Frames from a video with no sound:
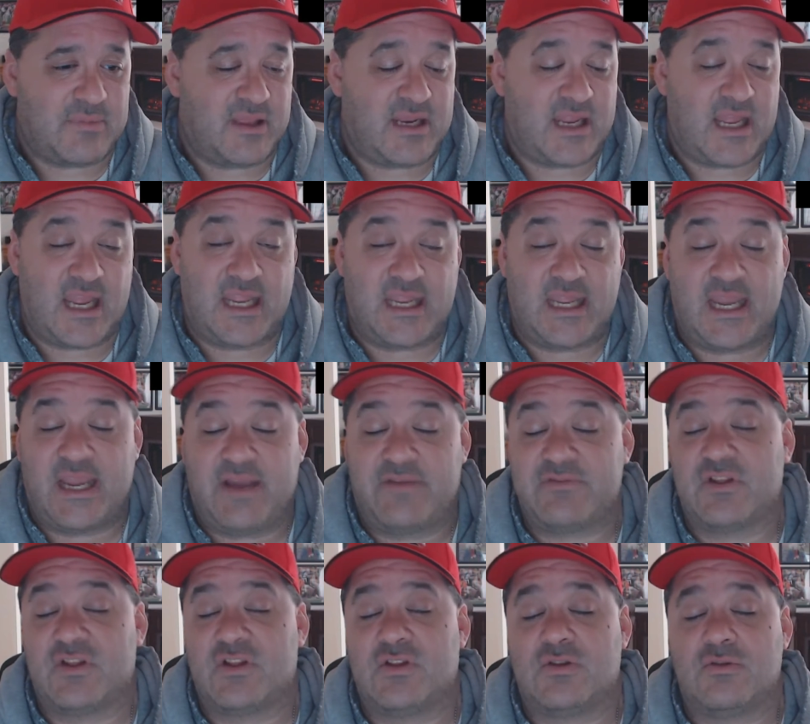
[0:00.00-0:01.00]
I have
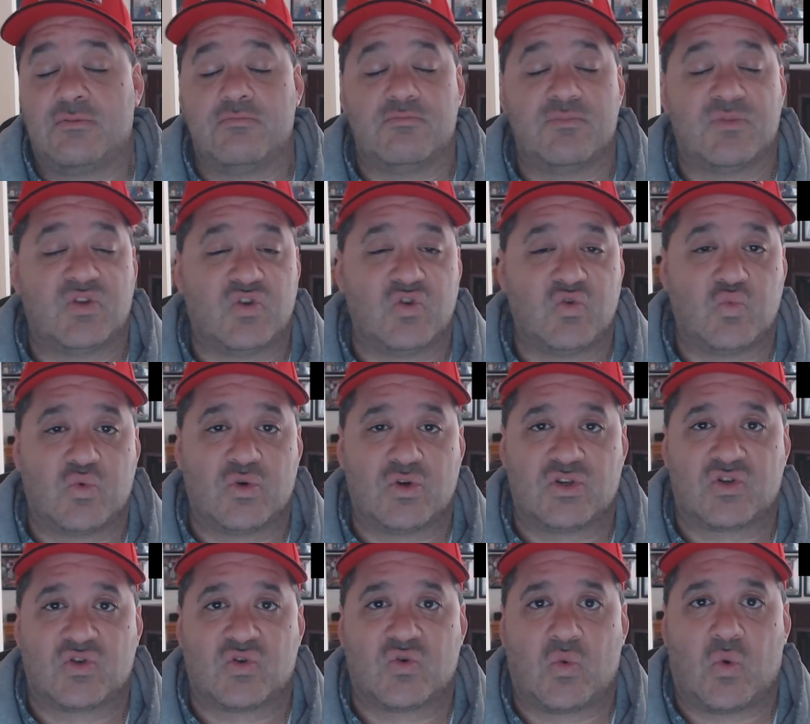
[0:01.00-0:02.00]
the two
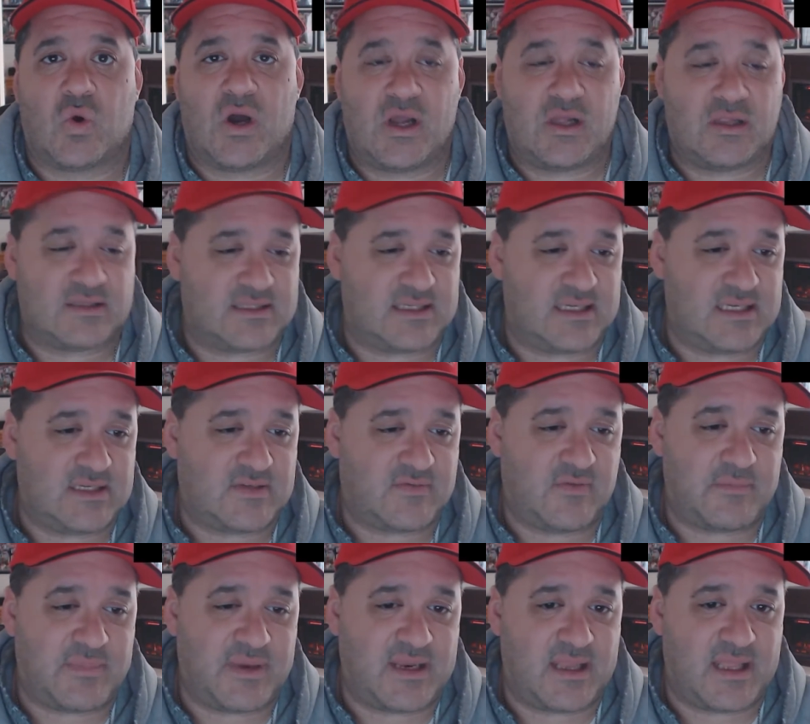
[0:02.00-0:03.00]
worst qualities for
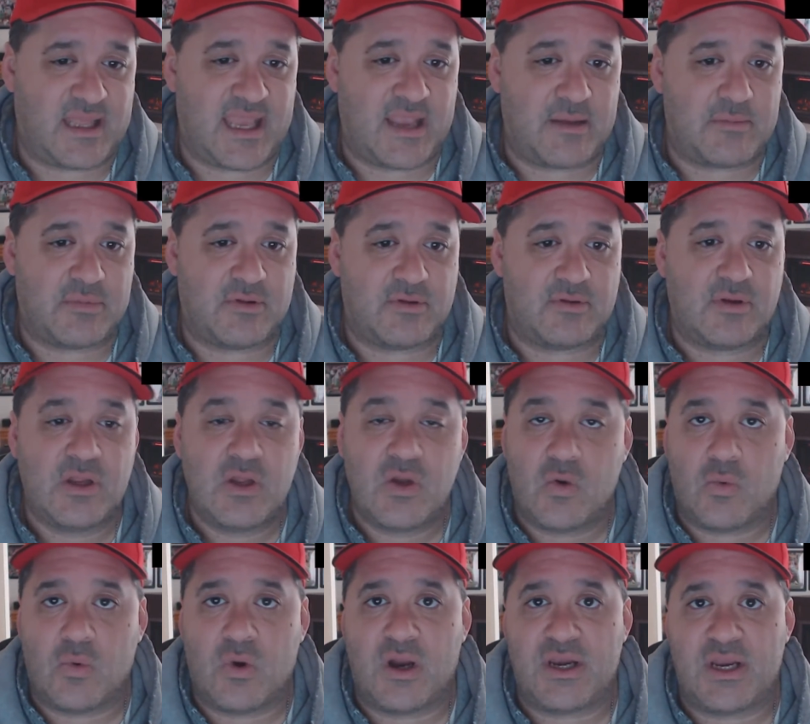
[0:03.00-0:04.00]
being a gambler.
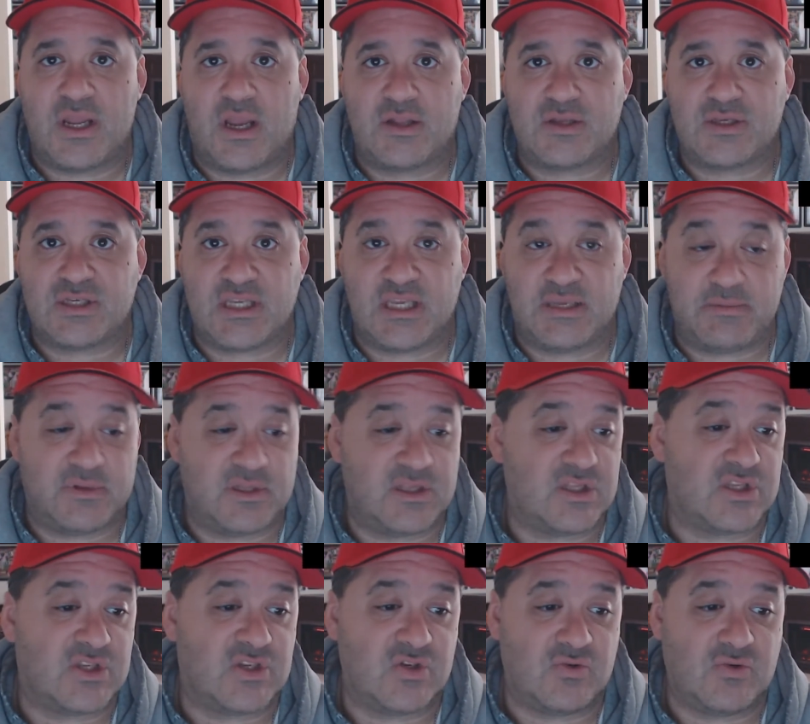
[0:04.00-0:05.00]
One, I'm cheap,
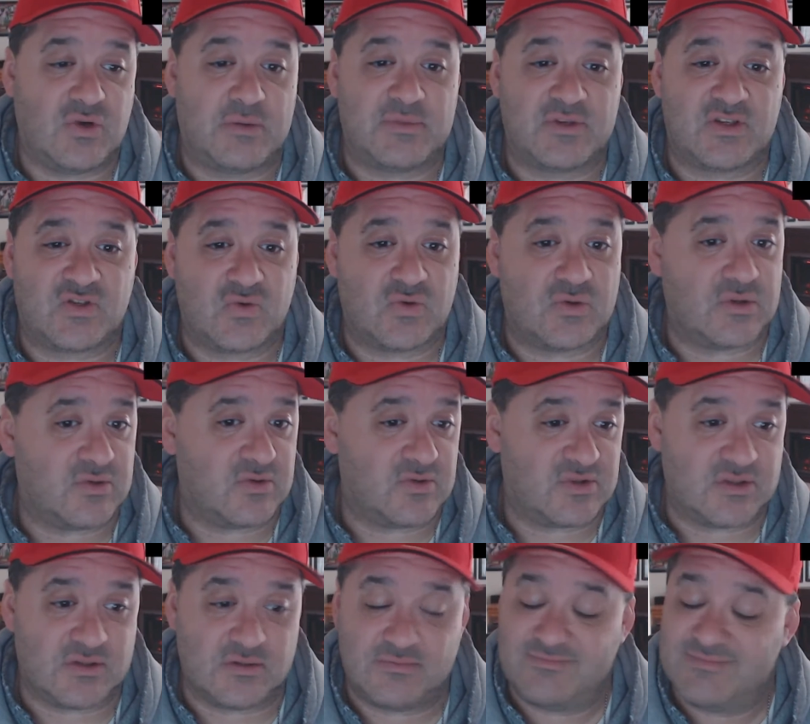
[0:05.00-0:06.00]
and two, I'm a sore
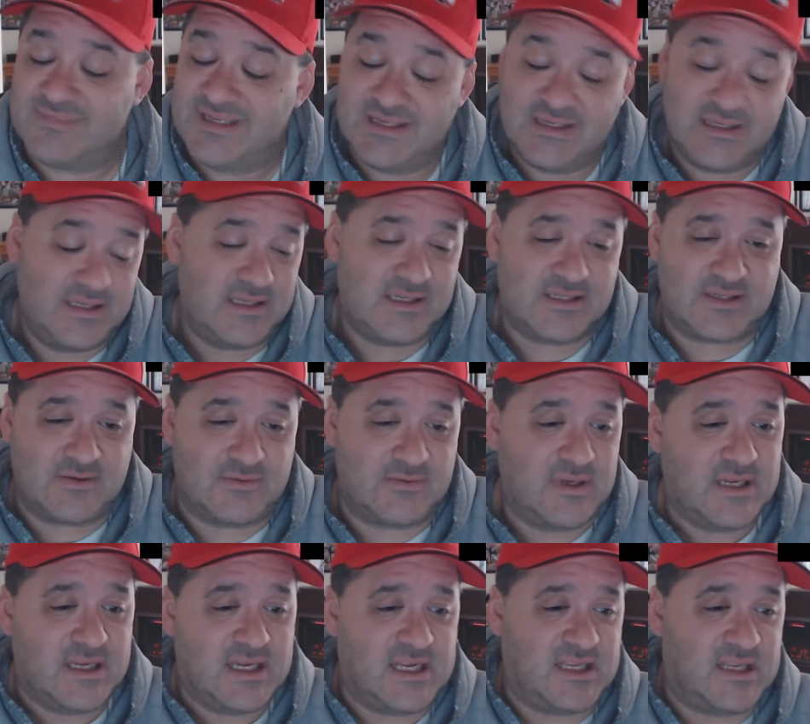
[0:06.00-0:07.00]
loser. So
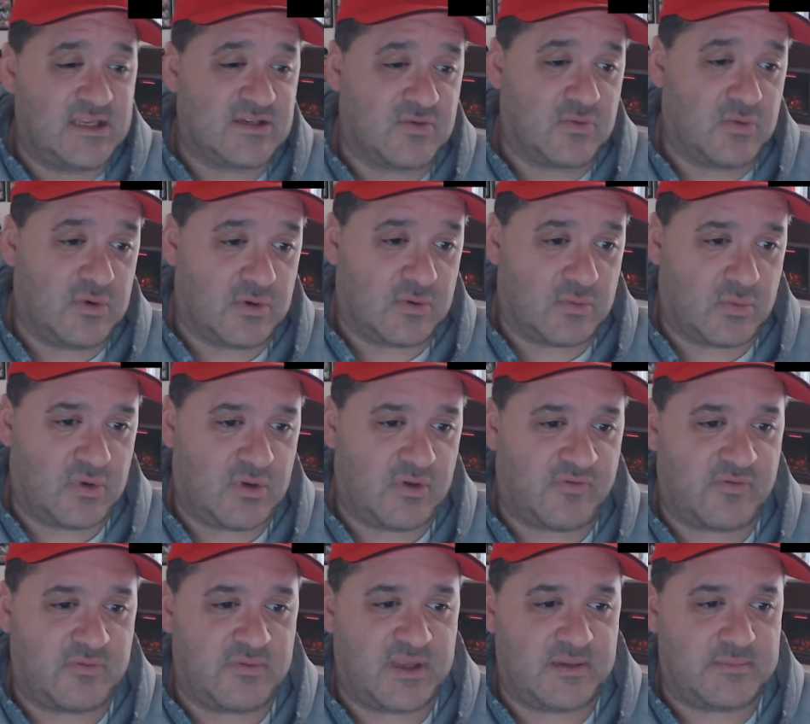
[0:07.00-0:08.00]
it doesn't work well
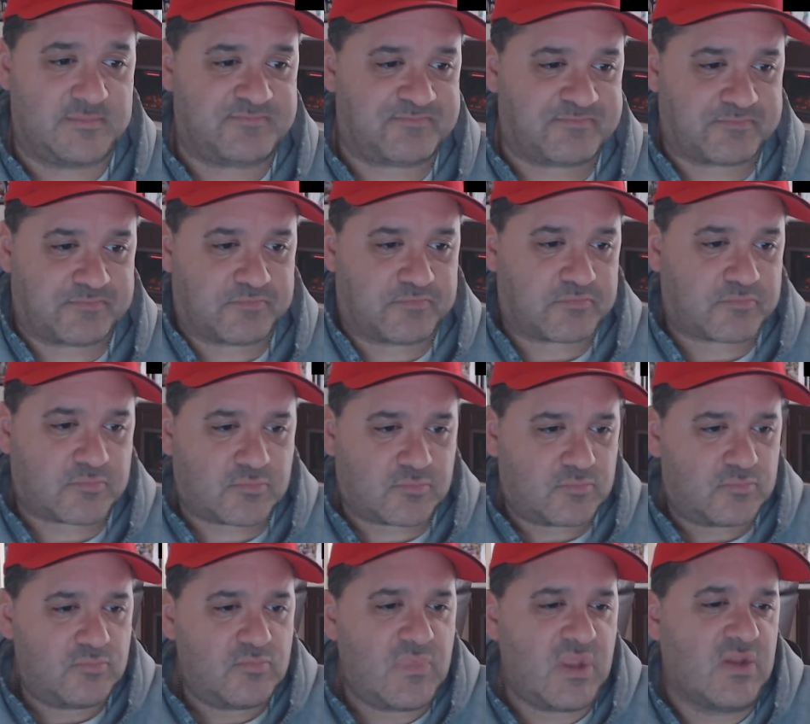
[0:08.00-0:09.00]
for me.
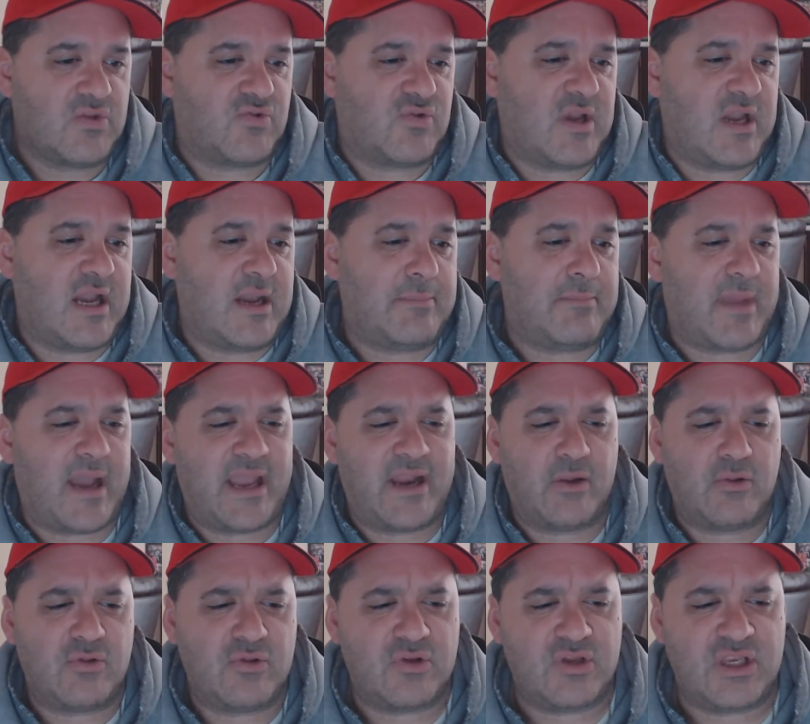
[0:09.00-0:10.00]
I
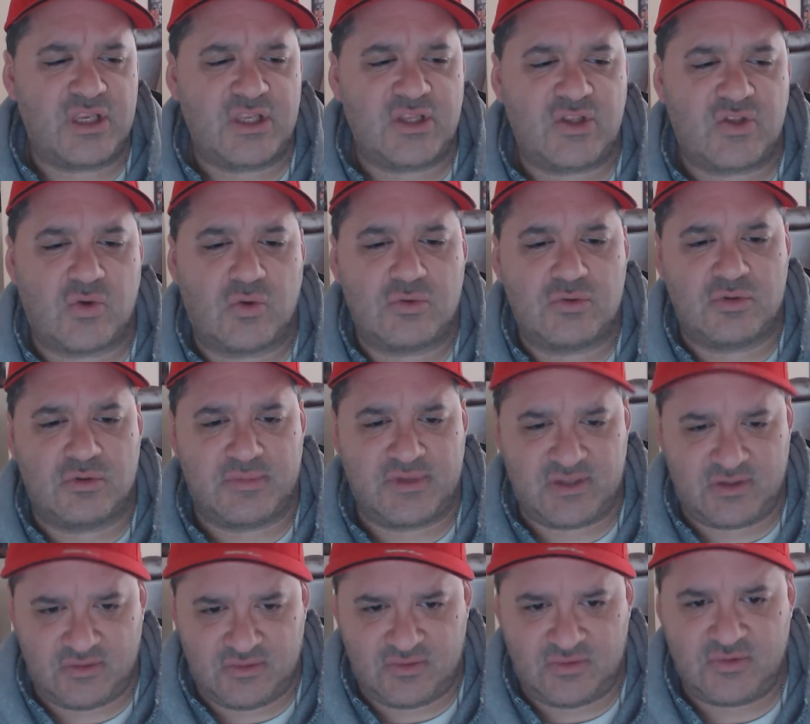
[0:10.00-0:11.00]
only don't normally
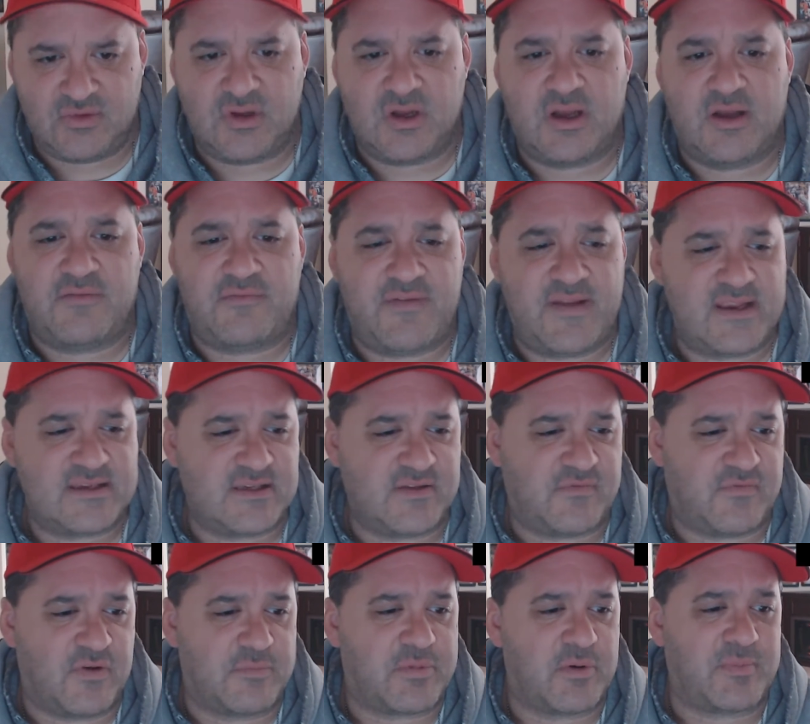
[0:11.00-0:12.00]
do fantasy
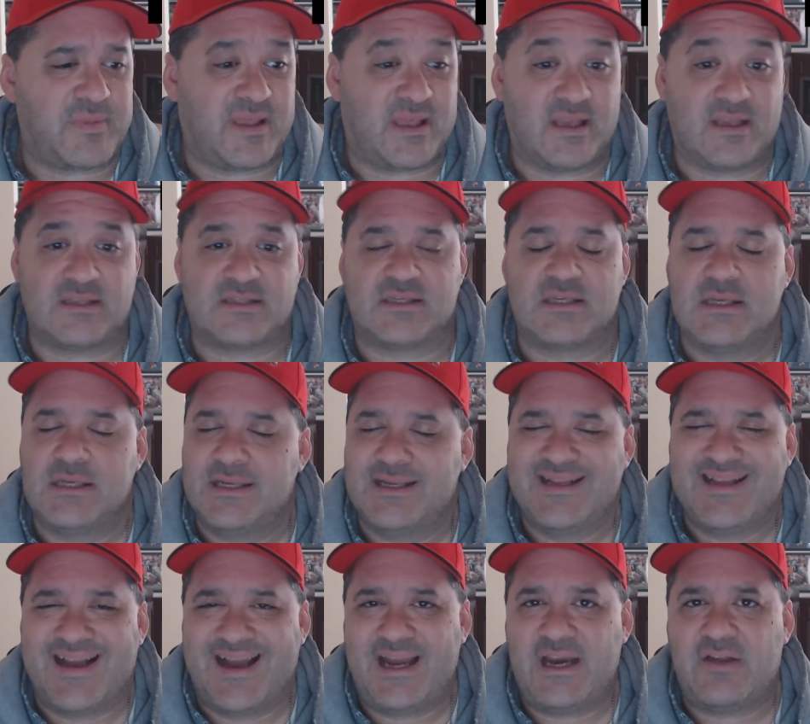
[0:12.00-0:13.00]
football because
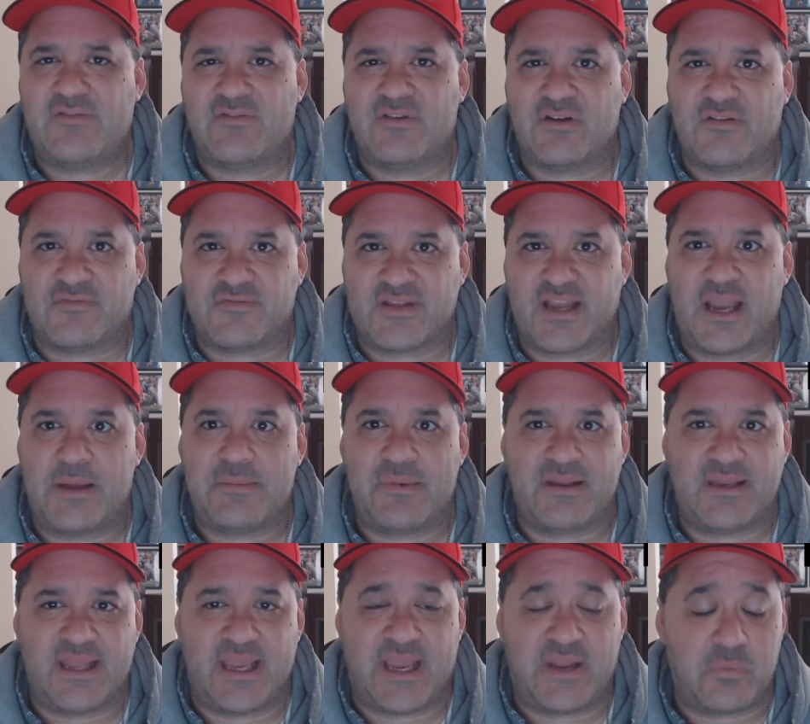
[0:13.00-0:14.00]
I don't have enough time a
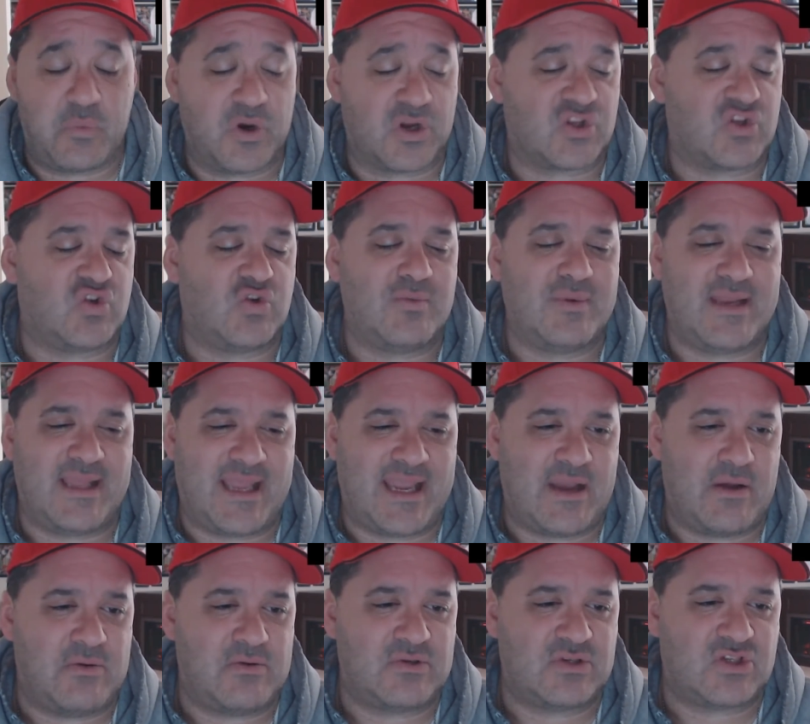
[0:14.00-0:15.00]
day. I work too many
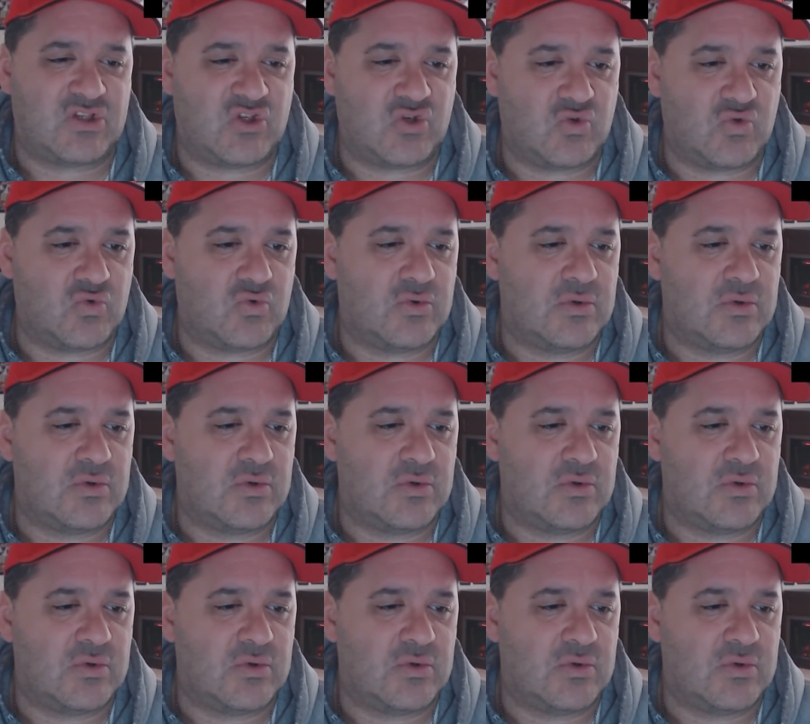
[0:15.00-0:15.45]
hours to